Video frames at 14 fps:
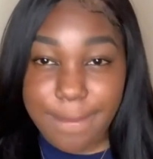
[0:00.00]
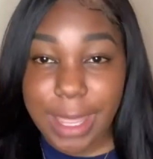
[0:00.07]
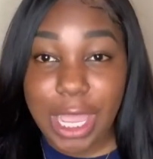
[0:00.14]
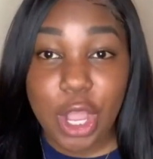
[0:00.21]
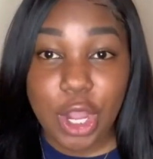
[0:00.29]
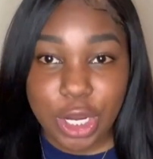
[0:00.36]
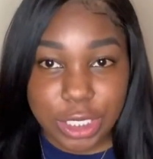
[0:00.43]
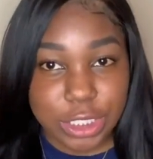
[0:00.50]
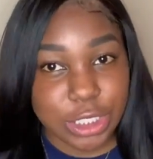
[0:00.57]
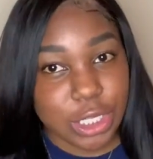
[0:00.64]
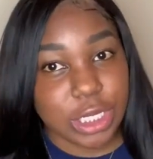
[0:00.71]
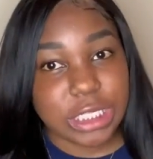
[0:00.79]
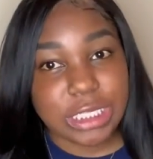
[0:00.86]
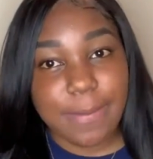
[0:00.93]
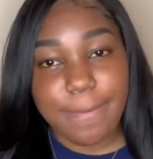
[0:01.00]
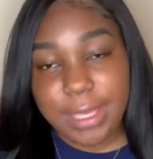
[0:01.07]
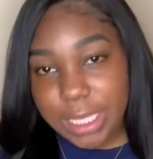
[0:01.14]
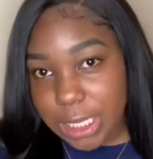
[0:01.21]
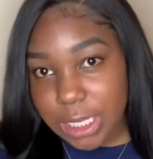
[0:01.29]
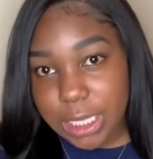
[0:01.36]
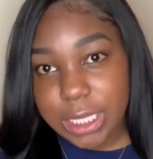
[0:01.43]
my heart starts to
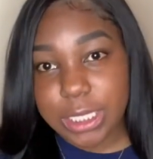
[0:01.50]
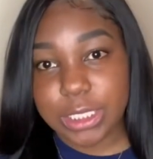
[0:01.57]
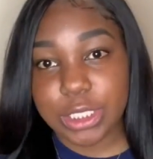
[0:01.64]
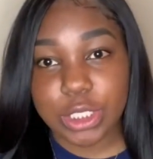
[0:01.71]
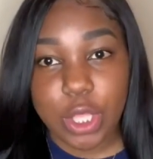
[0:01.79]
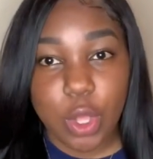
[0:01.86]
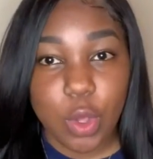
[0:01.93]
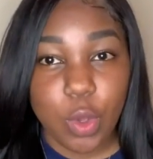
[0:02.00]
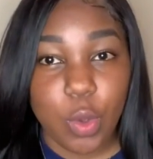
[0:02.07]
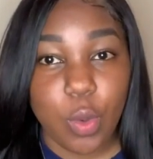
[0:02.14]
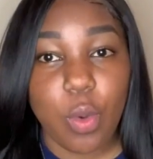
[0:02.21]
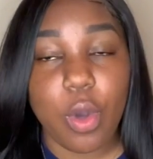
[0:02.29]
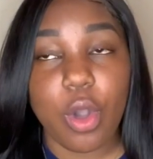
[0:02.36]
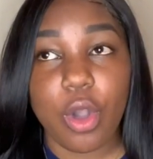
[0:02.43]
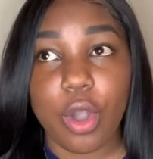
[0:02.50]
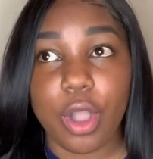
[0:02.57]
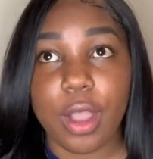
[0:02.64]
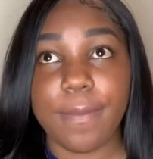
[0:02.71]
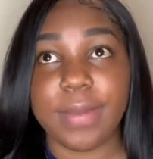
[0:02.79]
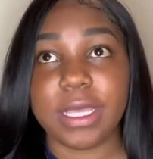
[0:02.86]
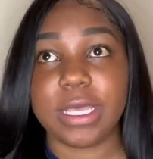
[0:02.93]
beating so
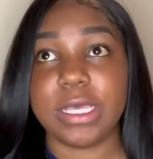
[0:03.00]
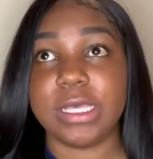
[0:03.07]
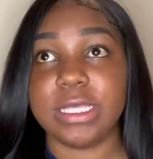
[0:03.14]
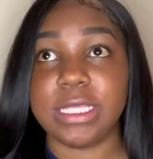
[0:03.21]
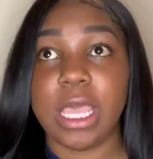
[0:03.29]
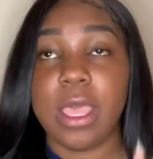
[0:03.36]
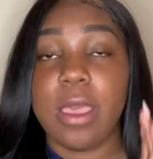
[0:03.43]
hard because